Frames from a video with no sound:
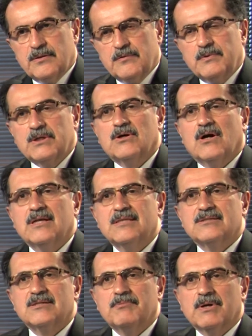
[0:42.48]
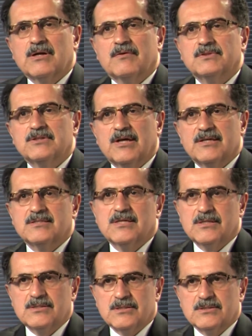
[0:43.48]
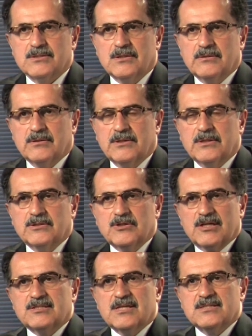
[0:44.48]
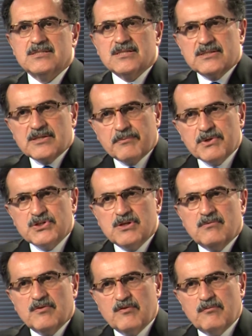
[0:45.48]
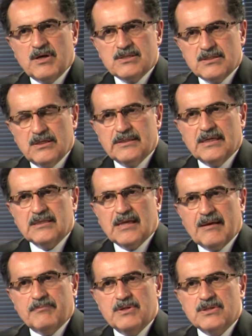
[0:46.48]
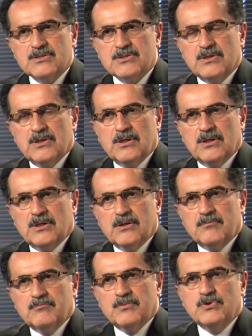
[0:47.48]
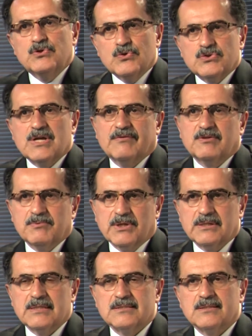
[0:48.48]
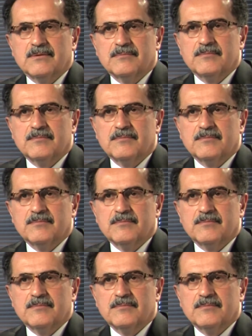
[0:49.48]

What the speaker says: We call it repair of the diastasis. Diastasis is the separation of the muscle that happens usually after pregnancy.